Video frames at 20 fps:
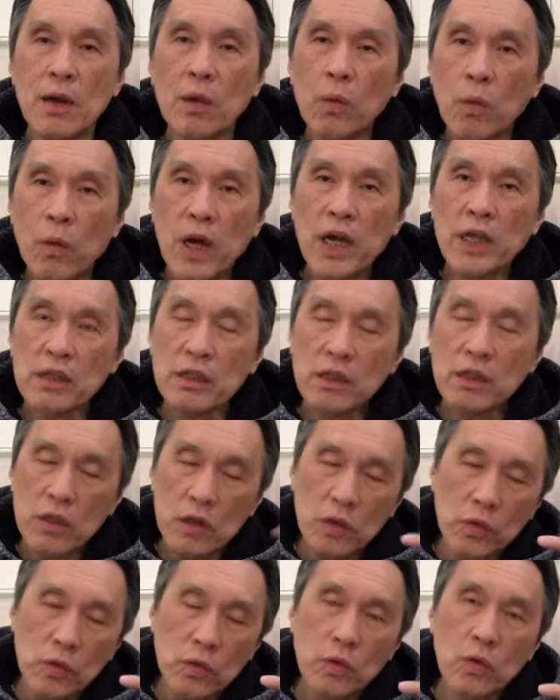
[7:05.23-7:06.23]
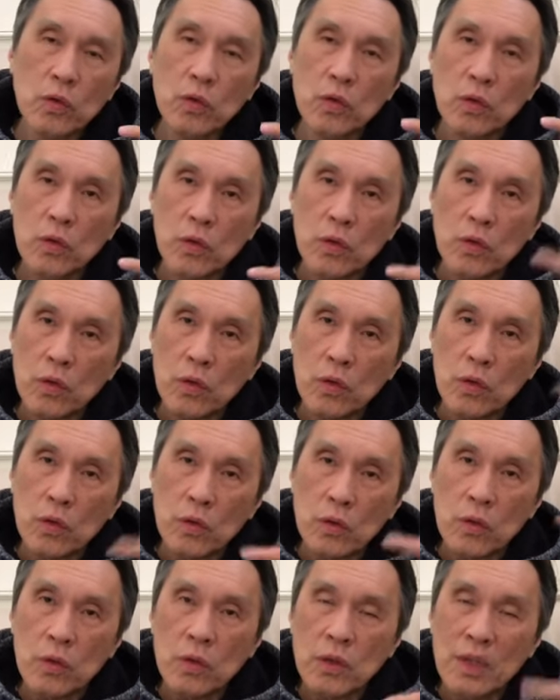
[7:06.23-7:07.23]
want to
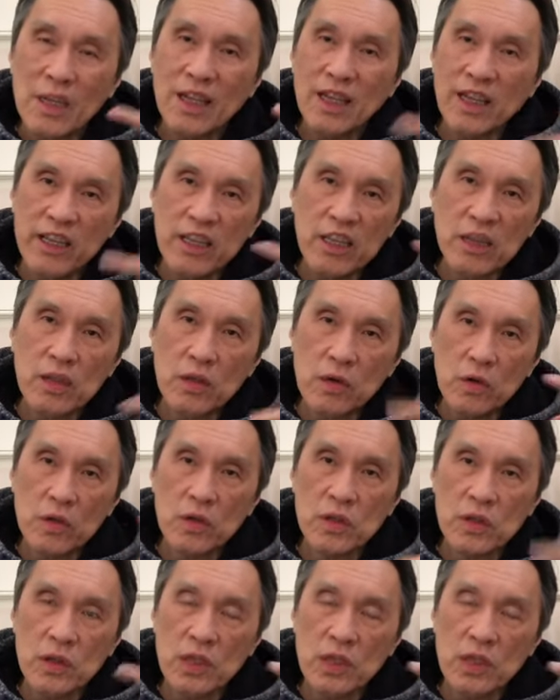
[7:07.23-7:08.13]
clean those